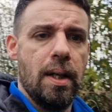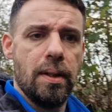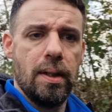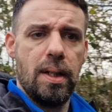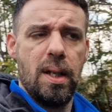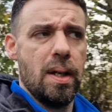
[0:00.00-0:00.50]

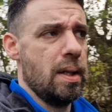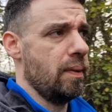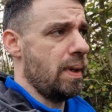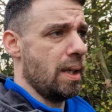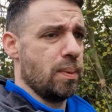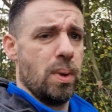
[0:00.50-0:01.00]
So yeah,
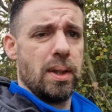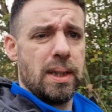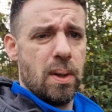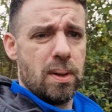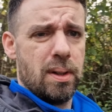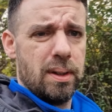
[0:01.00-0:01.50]
if that's worked
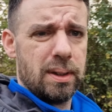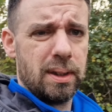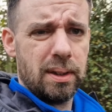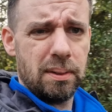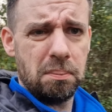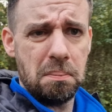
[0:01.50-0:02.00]
out, guys,
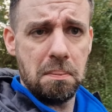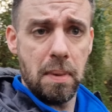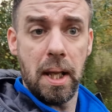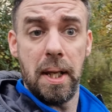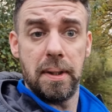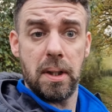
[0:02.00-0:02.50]
then
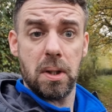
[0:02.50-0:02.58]
here's the